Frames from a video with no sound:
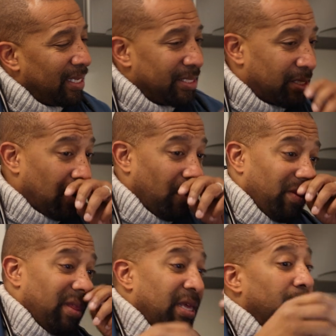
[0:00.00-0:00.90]
And so
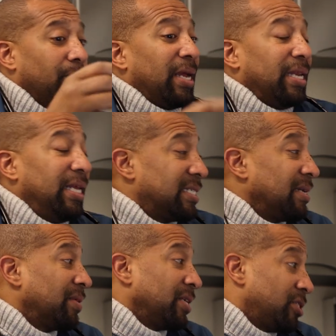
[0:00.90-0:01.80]
then you might need
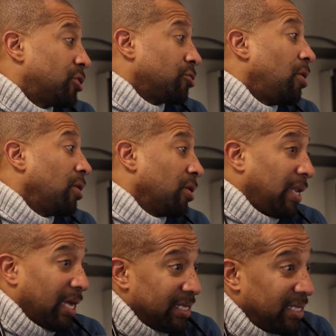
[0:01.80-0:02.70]
something stronger,
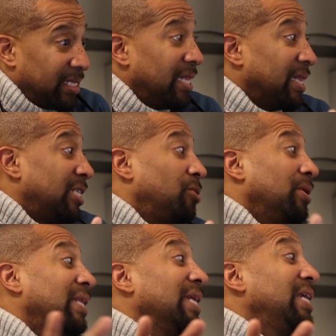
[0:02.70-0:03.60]
like a stent that you
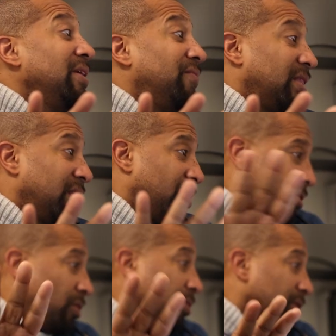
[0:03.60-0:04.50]
leave in there
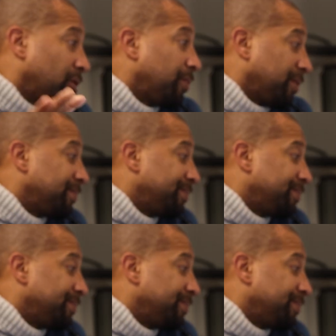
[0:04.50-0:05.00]
to hold it open.